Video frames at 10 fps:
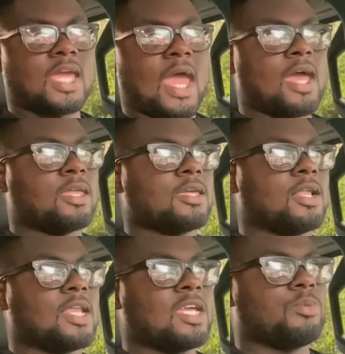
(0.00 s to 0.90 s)
and
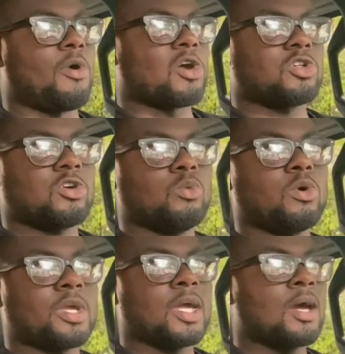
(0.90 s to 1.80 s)
lane departure
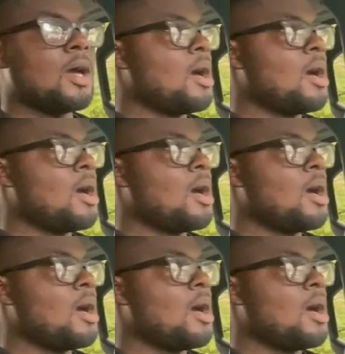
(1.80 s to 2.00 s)
warning.